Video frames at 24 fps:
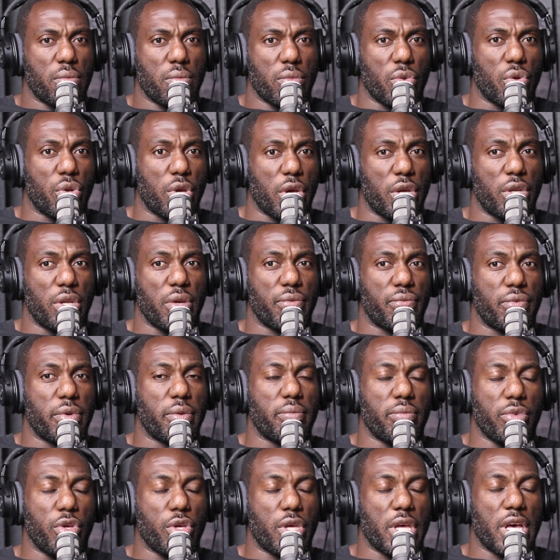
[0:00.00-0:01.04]
you're no
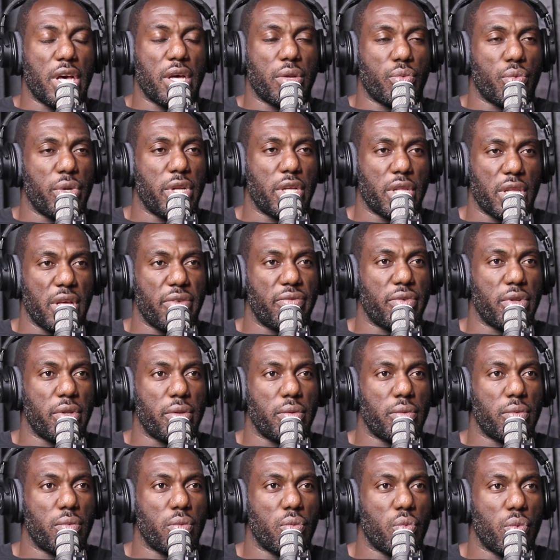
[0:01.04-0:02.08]
different. You can't win
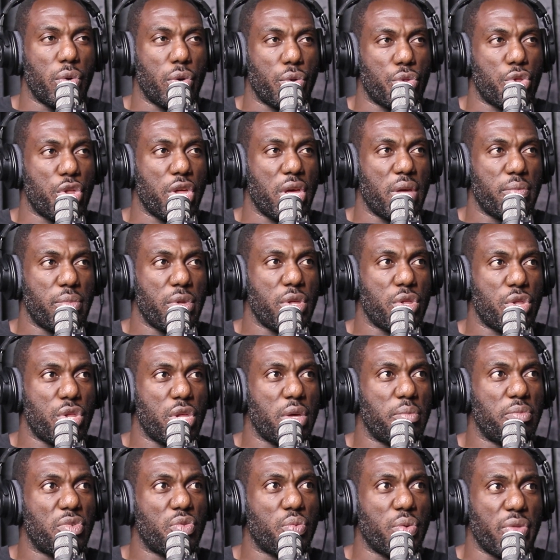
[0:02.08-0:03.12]
11 world
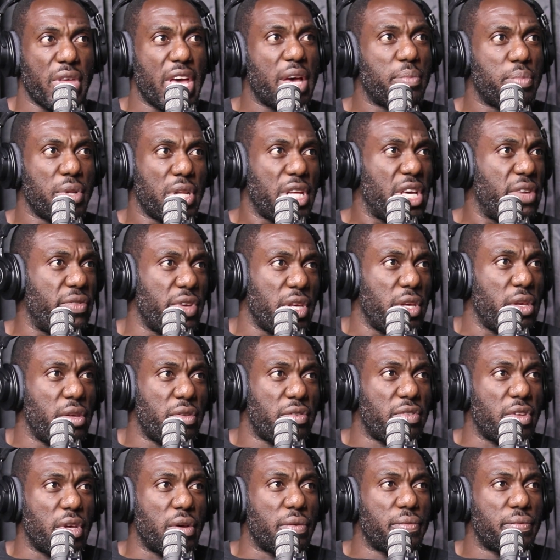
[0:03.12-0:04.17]
championships without believing in
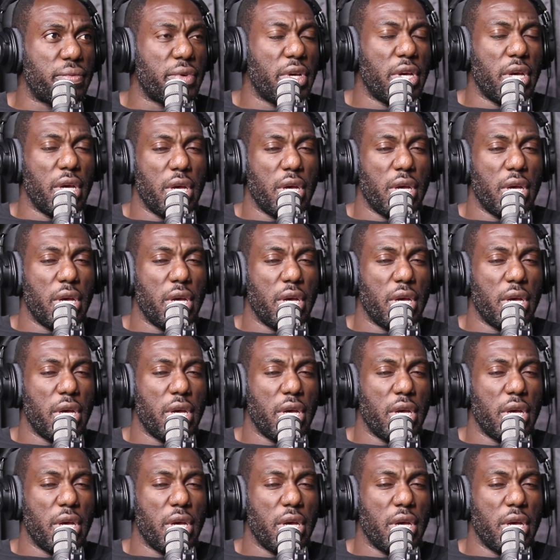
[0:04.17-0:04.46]
yourself.